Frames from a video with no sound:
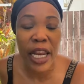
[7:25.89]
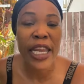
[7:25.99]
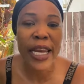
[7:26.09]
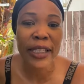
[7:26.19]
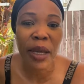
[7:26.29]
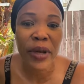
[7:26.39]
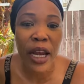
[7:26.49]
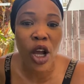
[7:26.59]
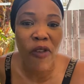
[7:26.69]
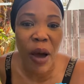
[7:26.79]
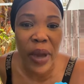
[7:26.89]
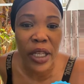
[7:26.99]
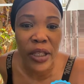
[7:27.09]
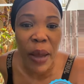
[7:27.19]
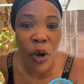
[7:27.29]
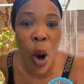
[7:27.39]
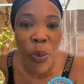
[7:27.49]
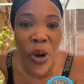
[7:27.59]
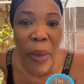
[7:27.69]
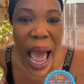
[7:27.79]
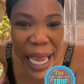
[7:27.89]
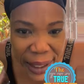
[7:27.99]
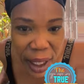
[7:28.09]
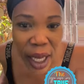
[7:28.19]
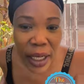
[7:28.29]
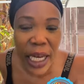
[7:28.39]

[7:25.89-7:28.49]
The leaders them in the government them compromise.